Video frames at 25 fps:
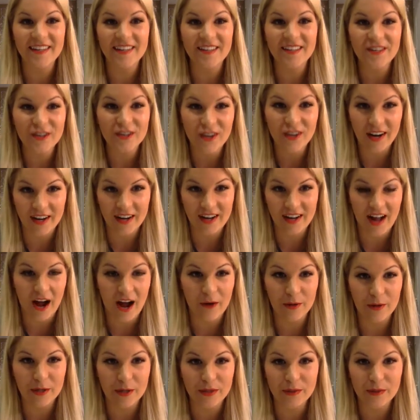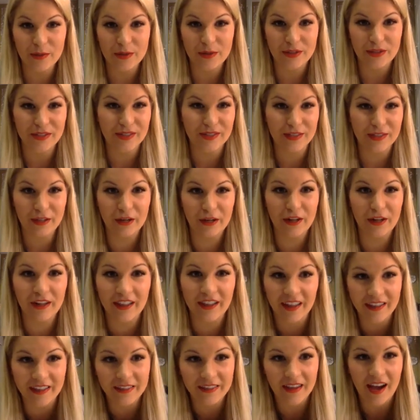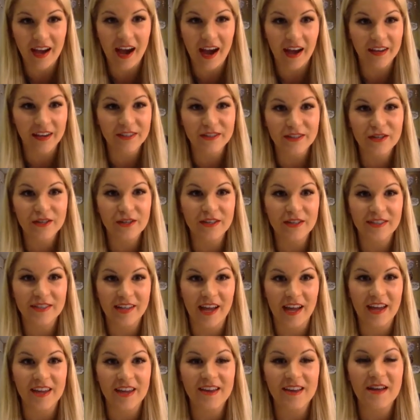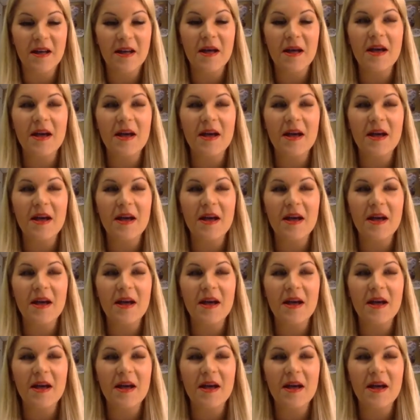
credit hours, which is literally like the highest you can take.